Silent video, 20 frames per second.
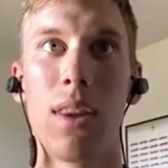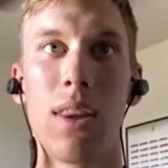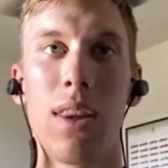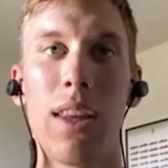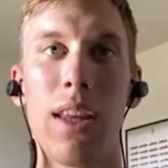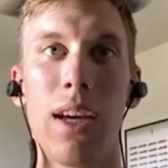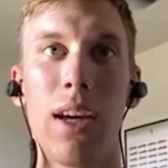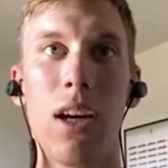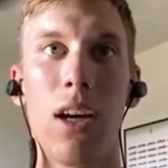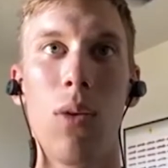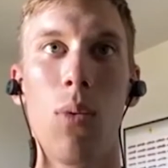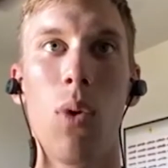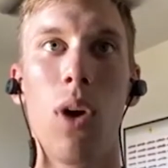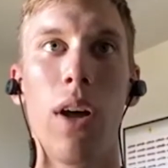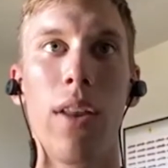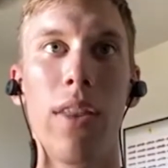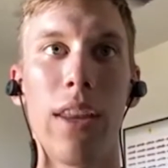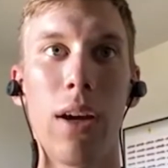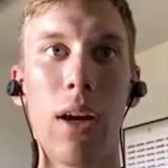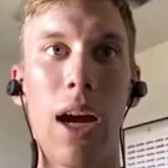
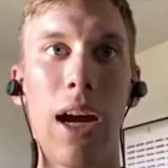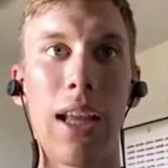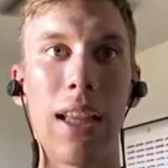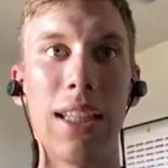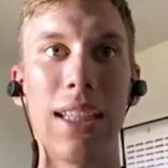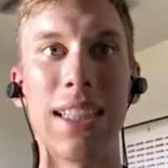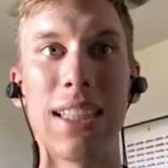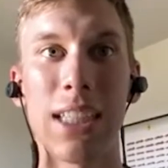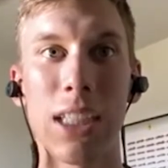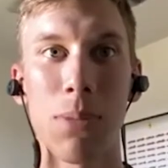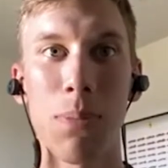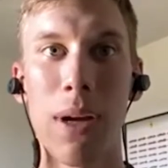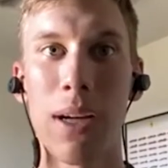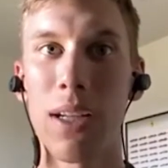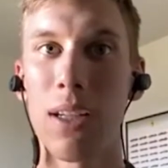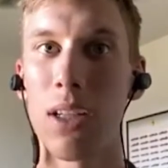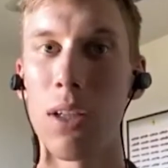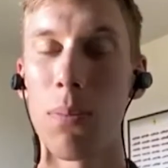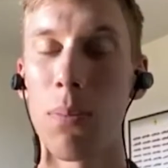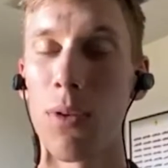one that I least
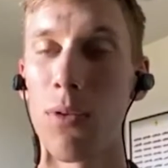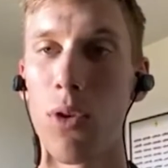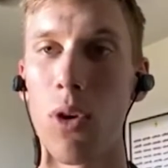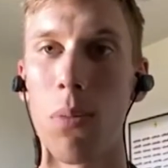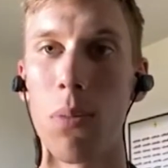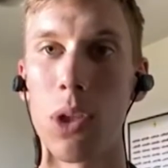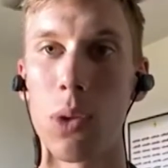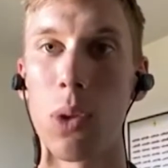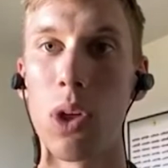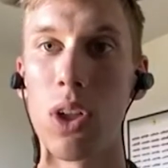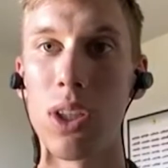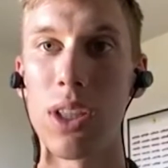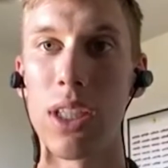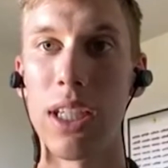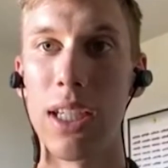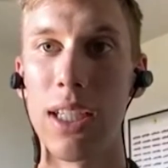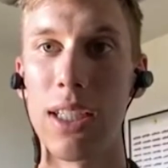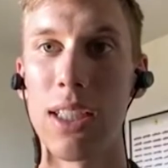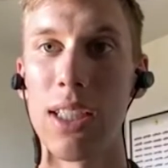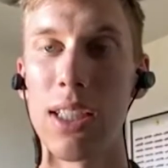expected to perform as well as
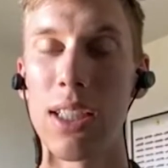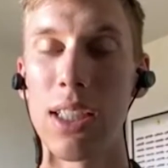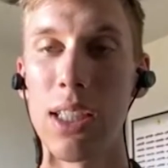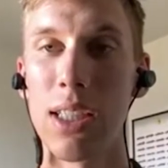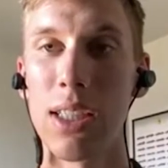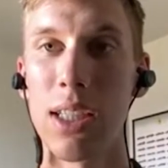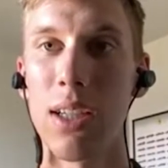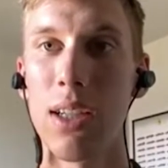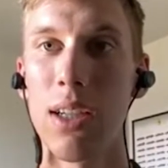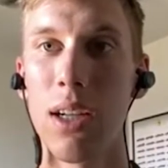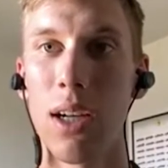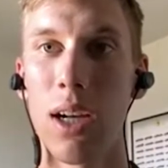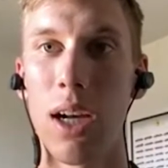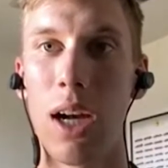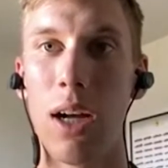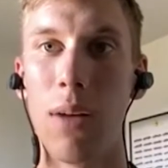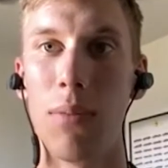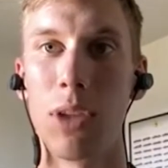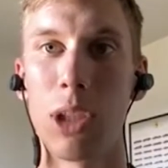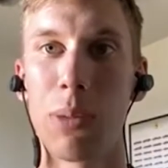he is this season,
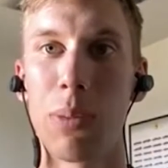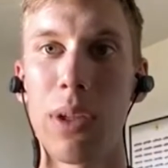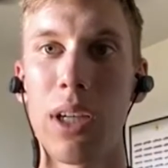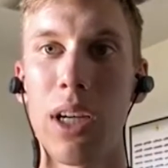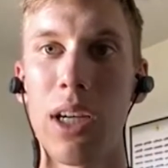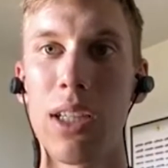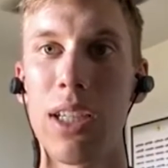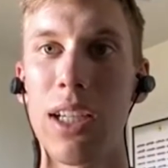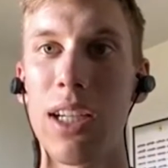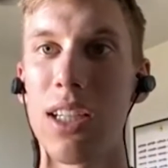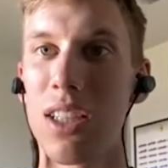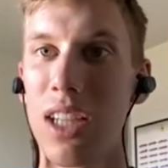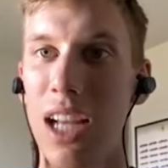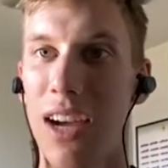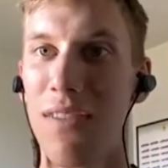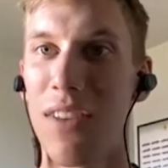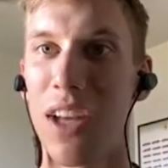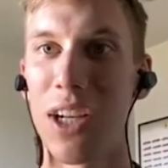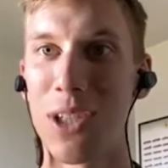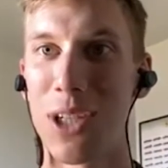just because he doesn't
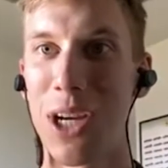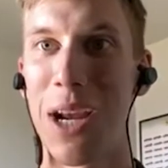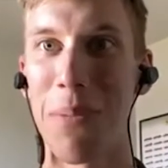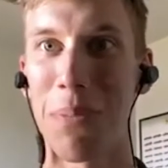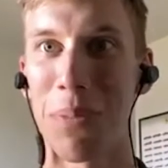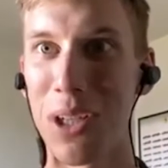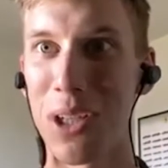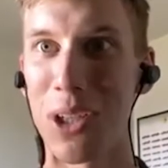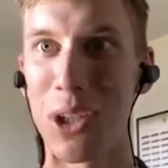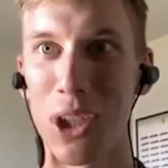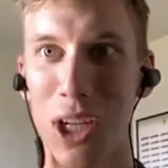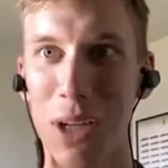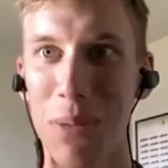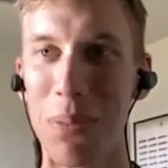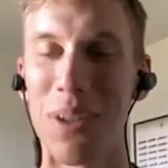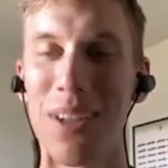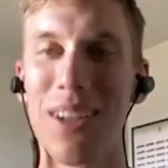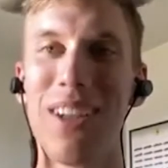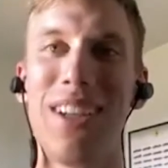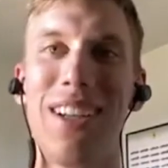have that
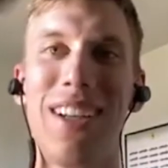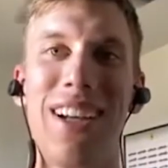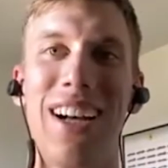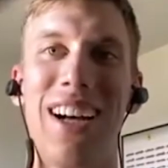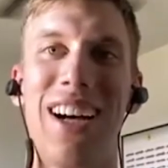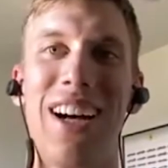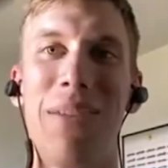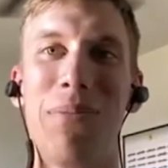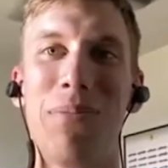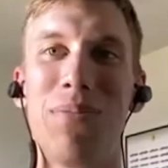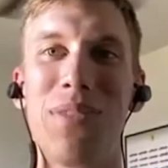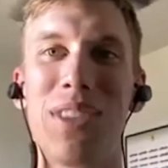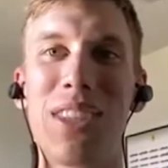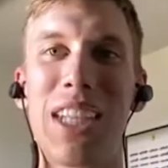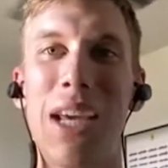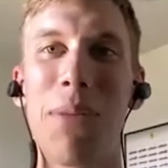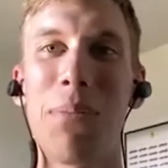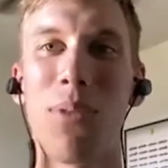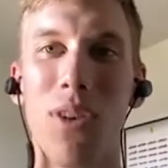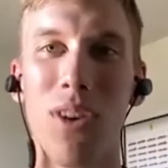championship
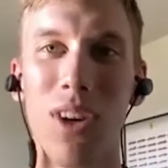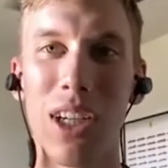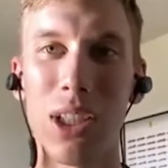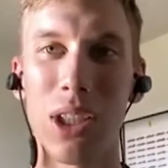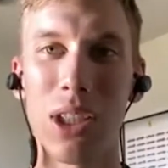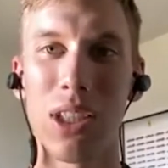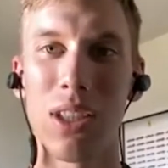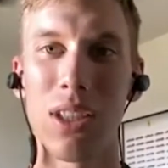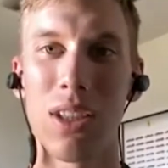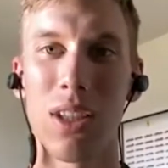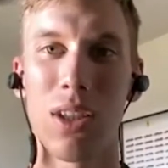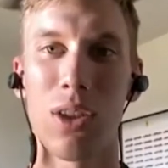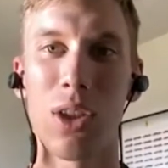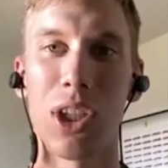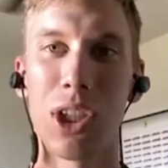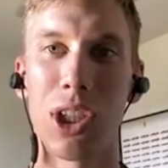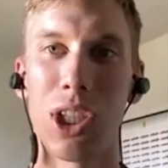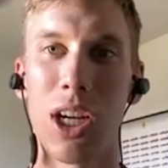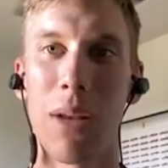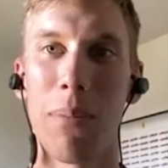staple as
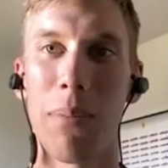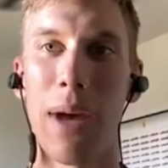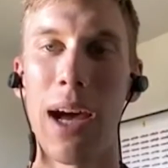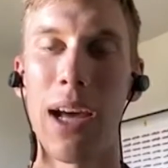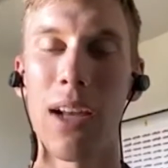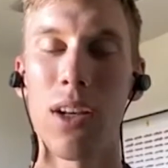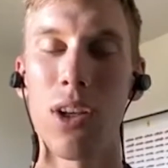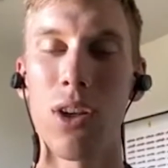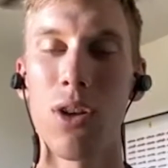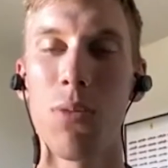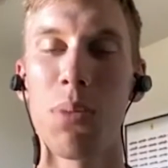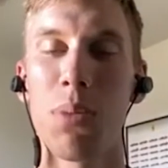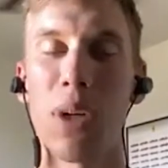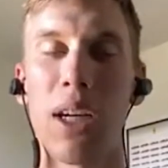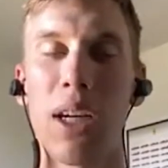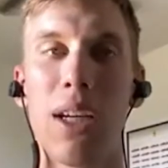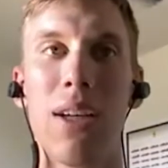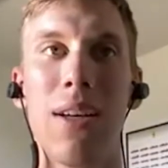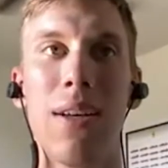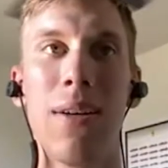Christian and Matt do.
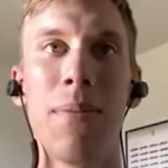But